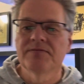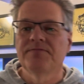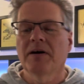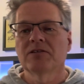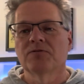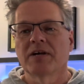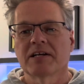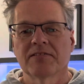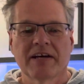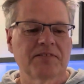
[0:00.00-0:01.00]
final
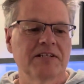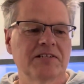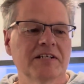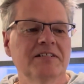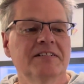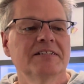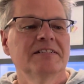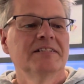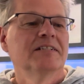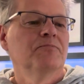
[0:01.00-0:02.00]
record that they did,
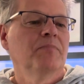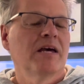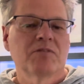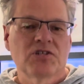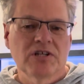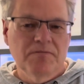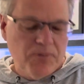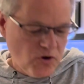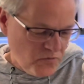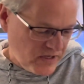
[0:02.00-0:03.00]
Man Machine
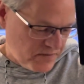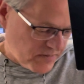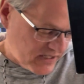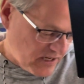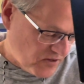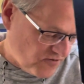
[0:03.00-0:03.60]
Poem. And my number